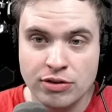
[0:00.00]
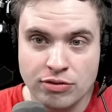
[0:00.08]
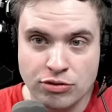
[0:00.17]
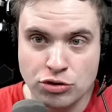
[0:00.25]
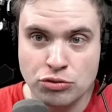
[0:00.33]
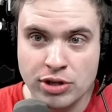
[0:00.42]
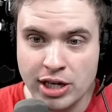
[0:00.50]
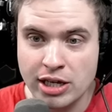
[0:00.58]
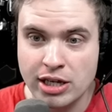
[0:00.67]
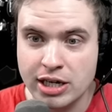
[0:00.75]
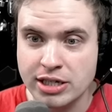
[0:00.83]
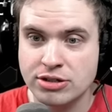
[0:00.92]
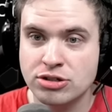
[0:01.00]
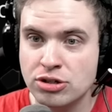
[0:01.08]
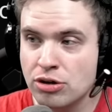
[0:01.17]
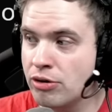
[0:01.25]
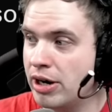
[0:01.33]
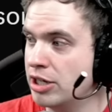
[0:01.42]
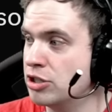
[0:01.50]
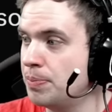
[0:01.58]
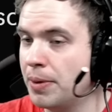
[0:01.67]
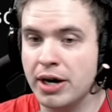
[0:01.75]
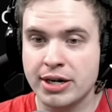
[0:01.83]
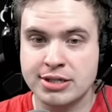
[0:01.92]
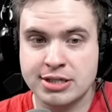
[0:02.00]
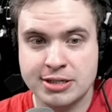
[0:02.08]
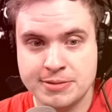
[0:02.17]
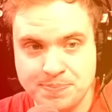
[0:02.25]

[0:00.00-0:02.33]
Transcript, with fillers: do they consider as bugs?